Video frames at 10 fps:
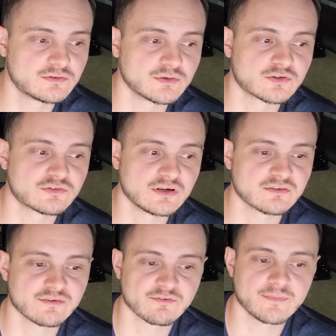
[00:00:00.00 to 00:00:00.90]
to exchange
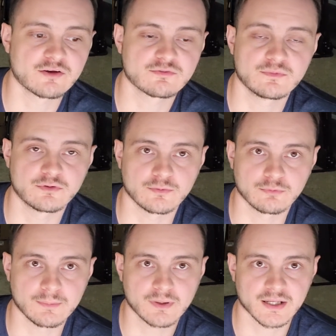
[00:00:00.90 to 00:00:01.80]
information between
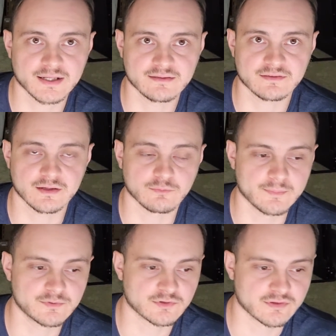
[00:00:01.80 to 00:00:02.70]
web clients and
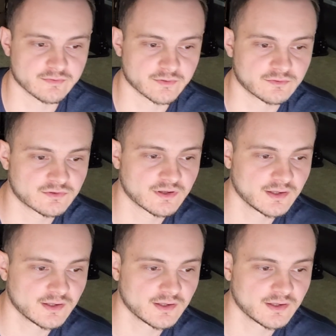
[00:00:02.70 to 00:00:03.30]
web servers.